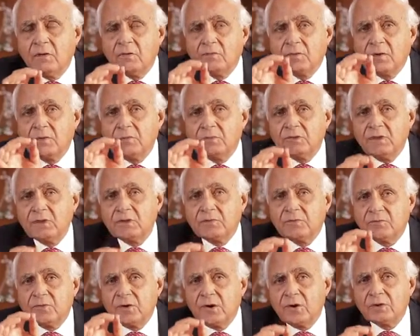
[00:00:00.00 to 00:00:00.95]
from this
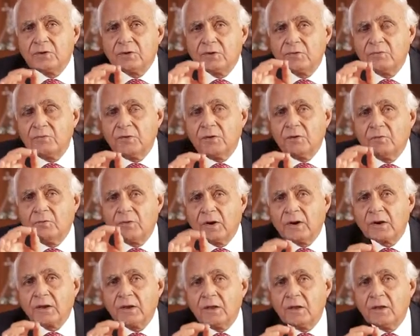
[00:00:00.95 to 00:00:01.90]
philosophy of
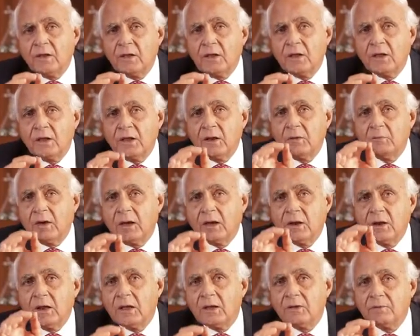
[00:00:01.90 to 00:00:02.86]
working in my
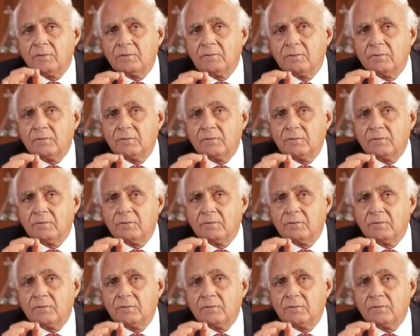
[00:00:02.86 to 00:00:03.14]
life.